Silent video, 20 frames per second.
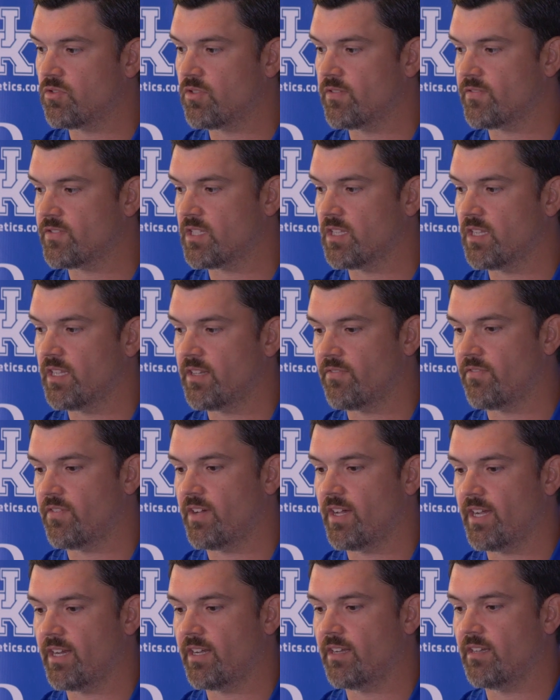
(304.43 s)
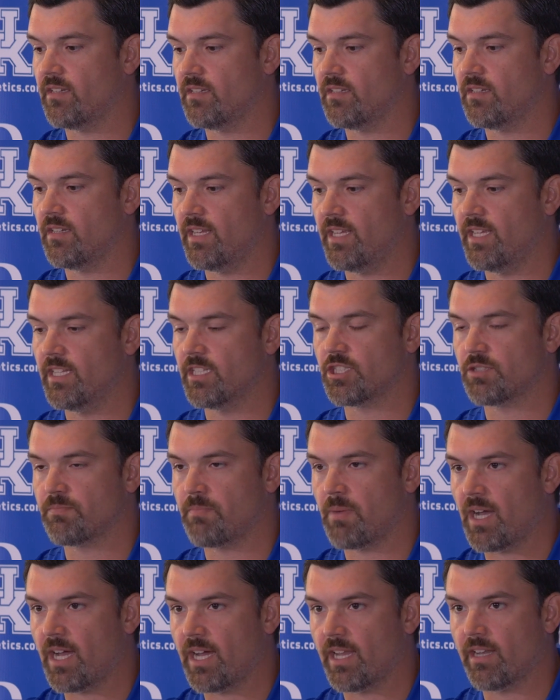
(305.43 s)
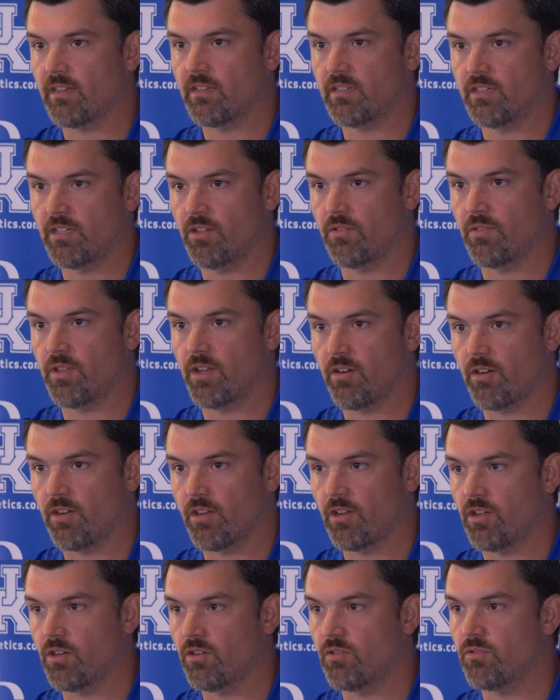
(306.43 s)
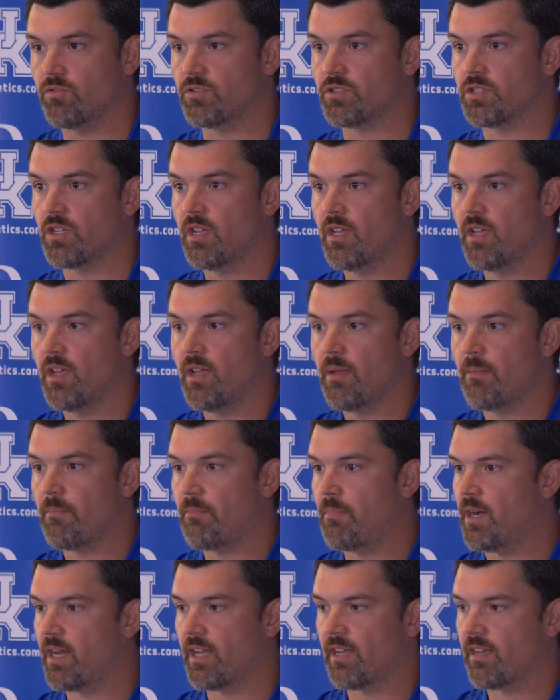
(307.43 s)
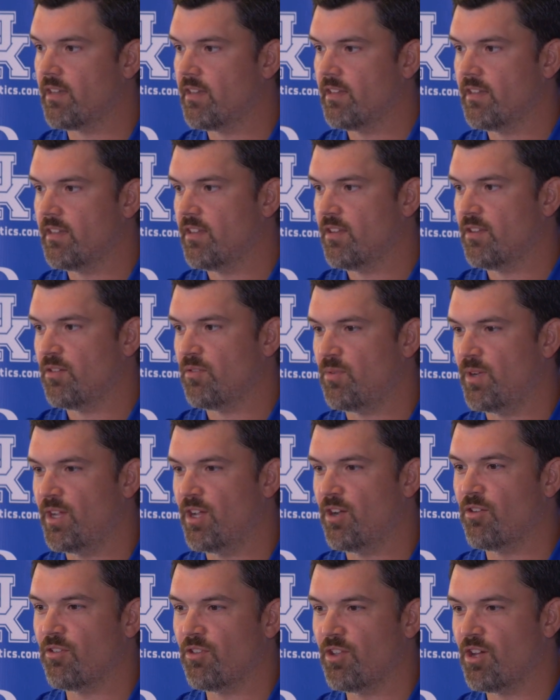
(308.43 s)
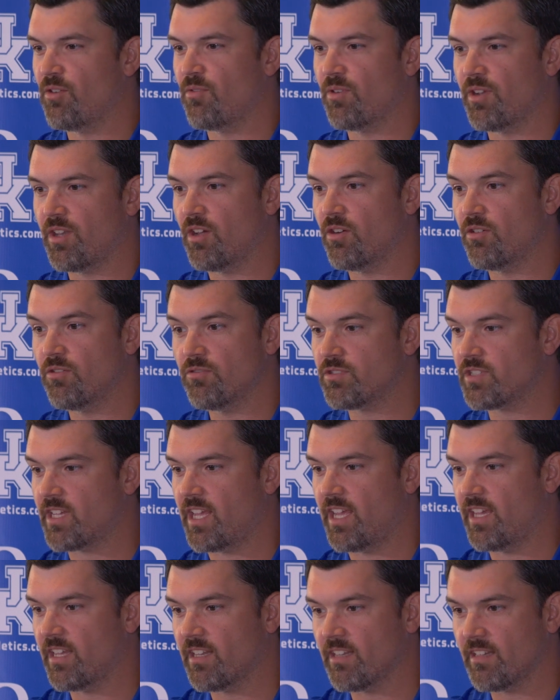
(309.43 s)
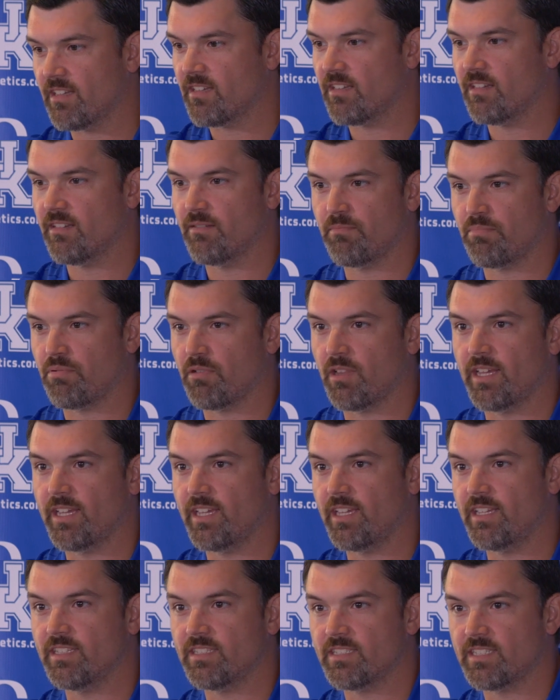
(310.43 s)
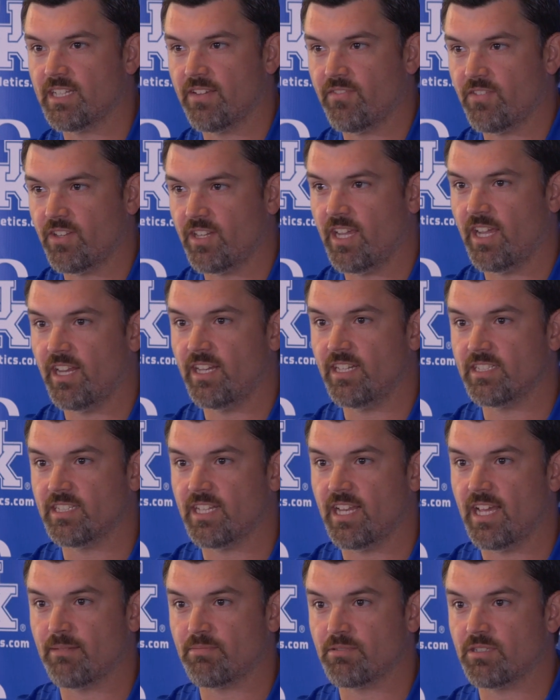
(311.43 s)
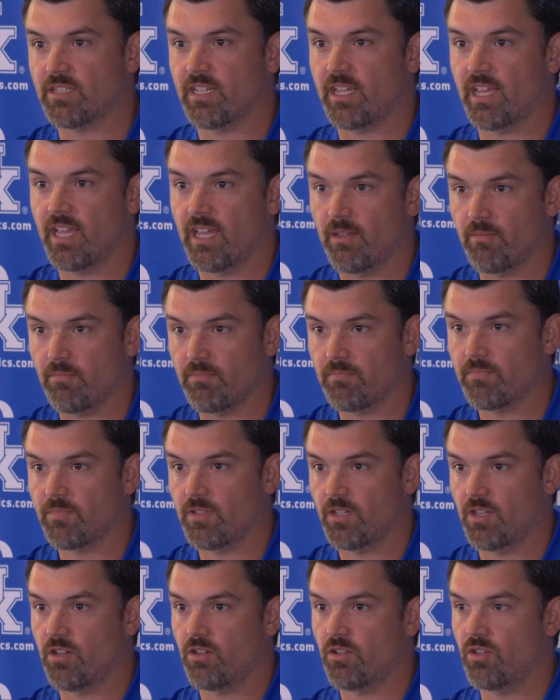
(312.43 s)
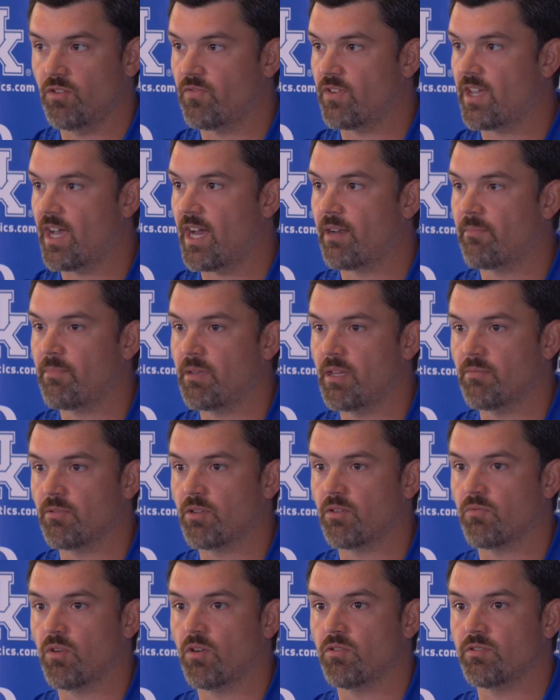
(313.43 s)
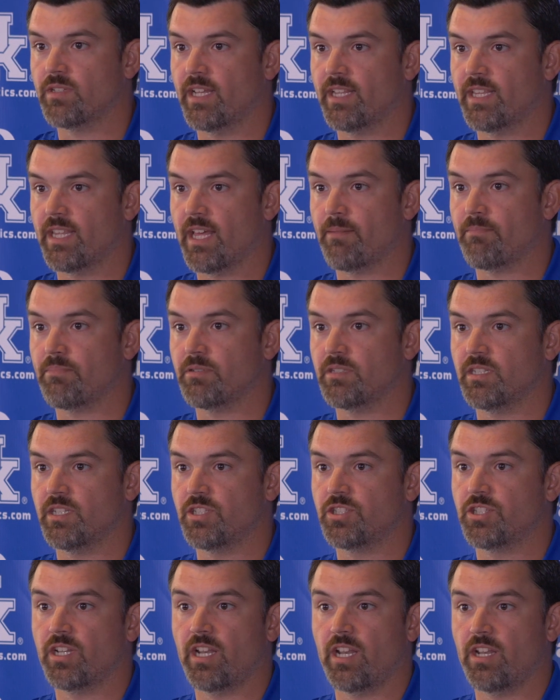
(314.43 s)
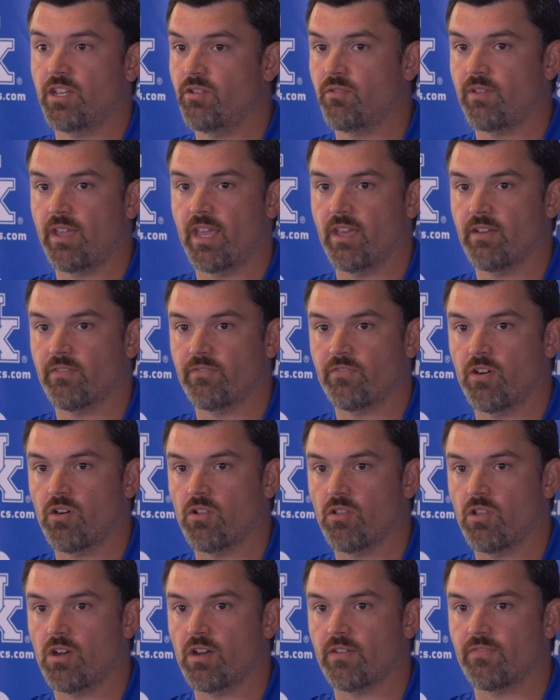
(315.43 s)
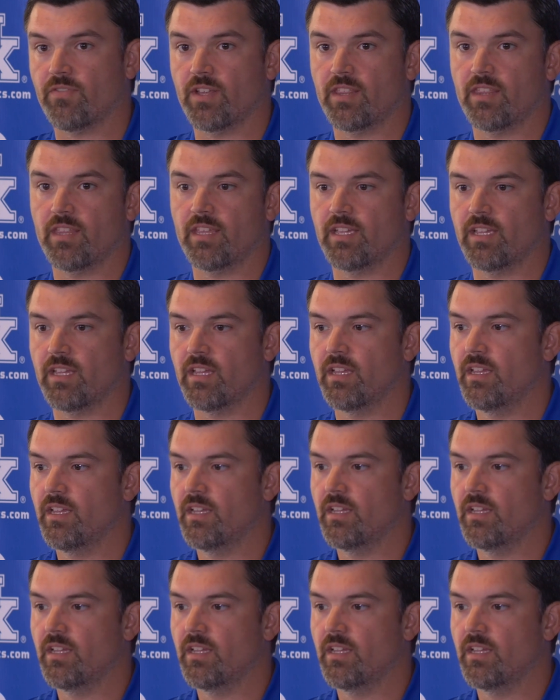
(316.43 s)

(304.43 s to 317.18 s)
sort of solidified his spot, you know, there at nose. But we all know a nose can't play 70, 80 snaps in a game. You know, you've got to be able to rotate that position, and you can't fall off. I think